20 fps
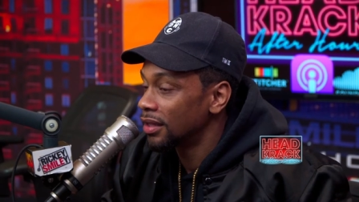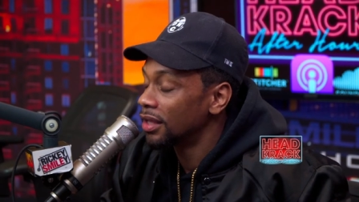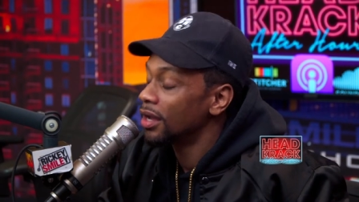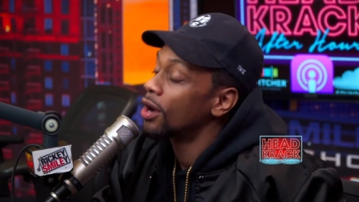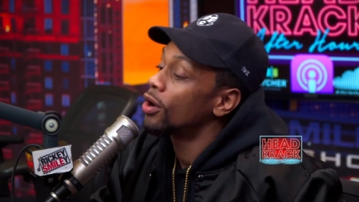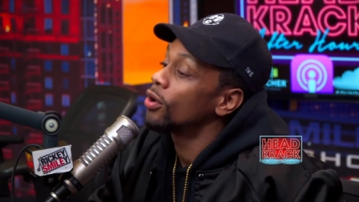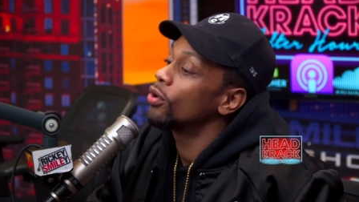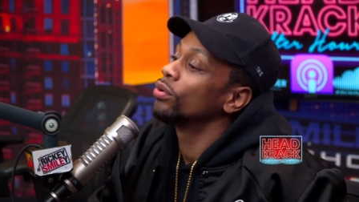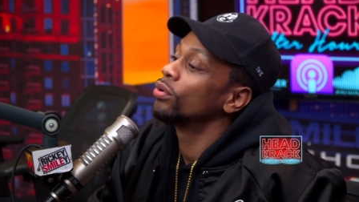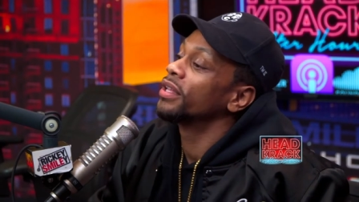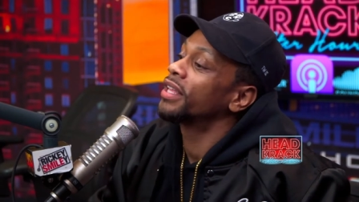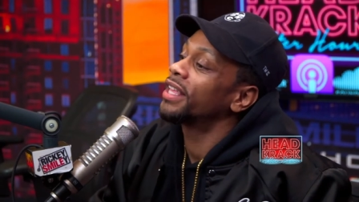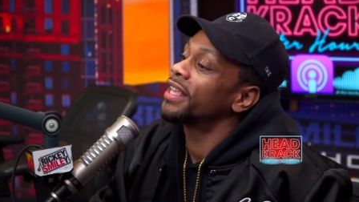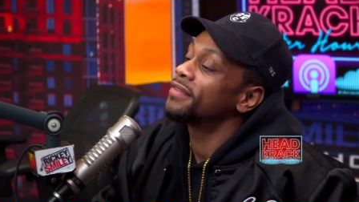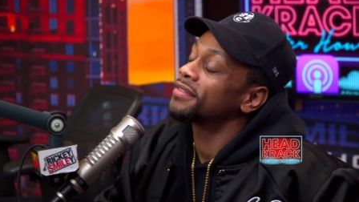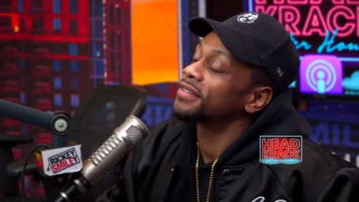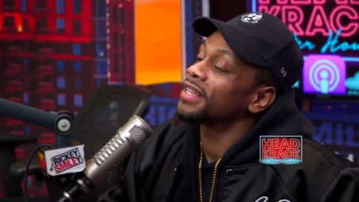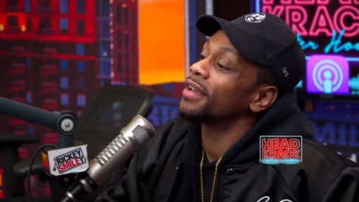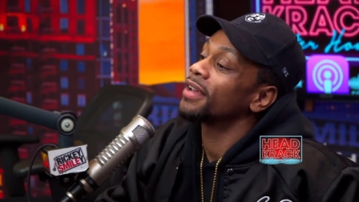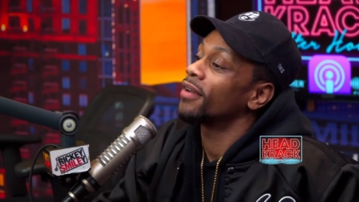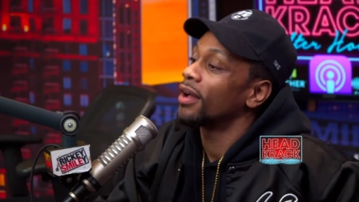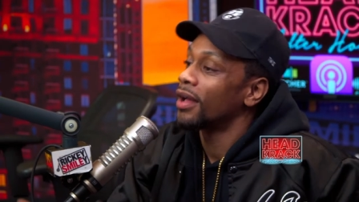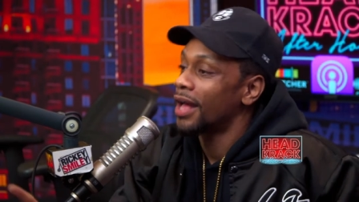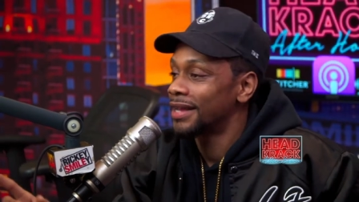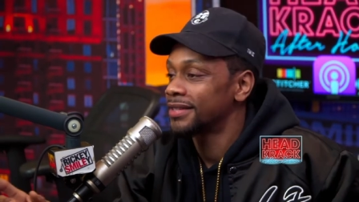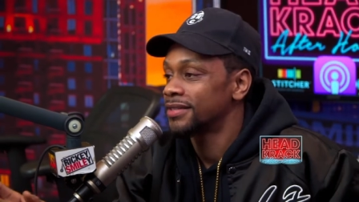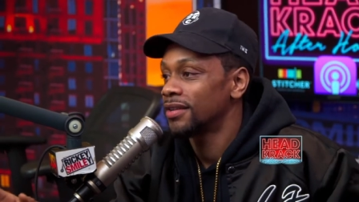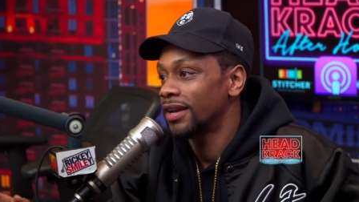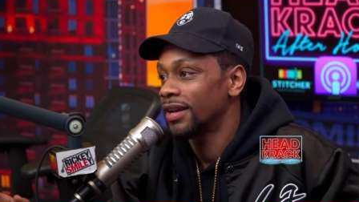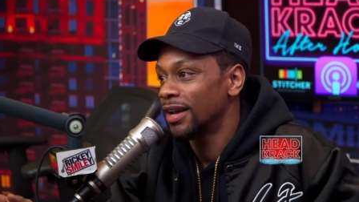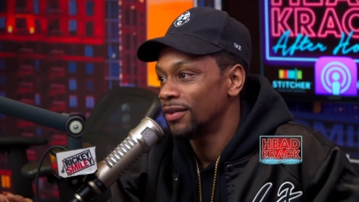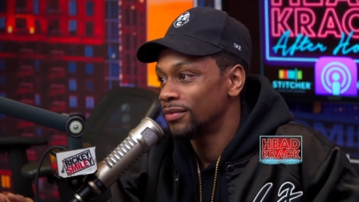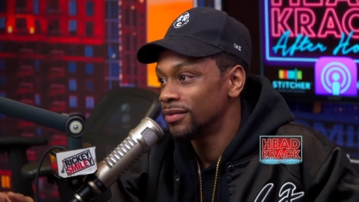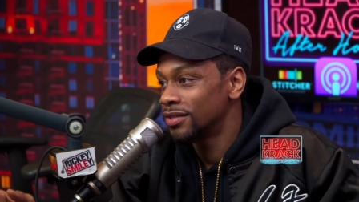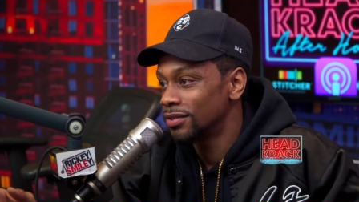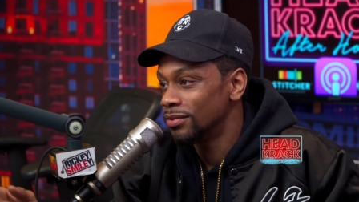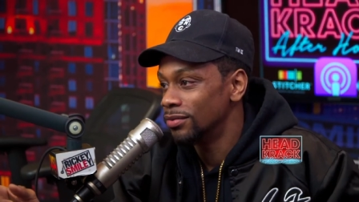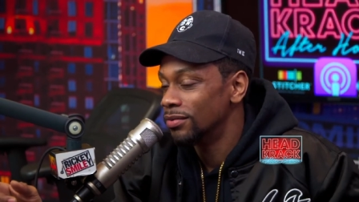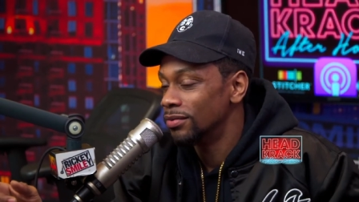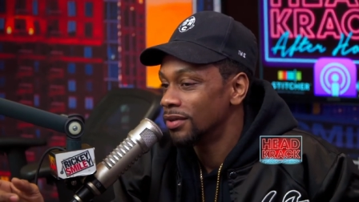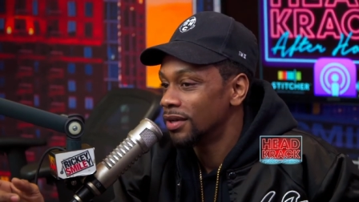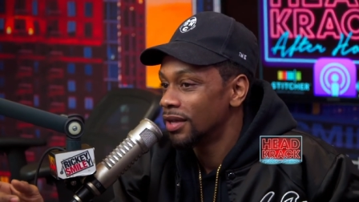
Le, oh, Lakeith Stanfield, I saw that one too.